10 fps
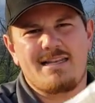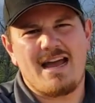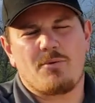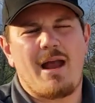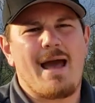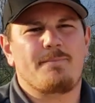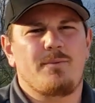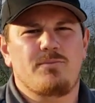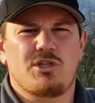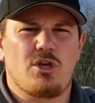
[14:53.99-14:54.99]
net wrap
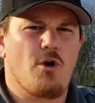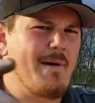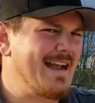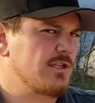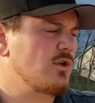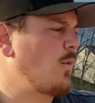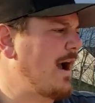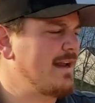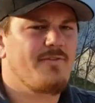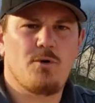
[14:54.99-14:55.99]
to go back to
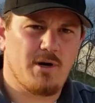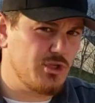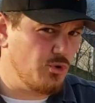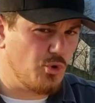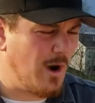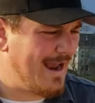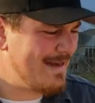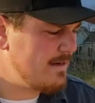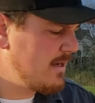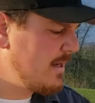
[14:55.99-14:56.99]
twine if you want to do twine.